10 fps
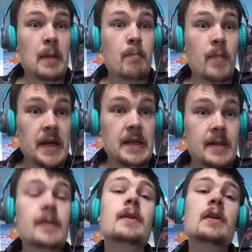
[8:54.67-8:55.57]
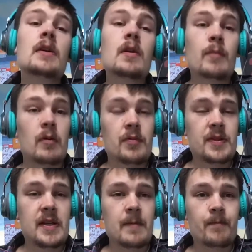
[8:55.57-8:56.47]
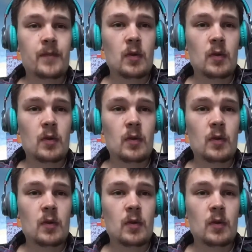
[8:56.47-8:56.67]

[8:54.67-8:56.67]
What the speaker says: I might, but we'll see.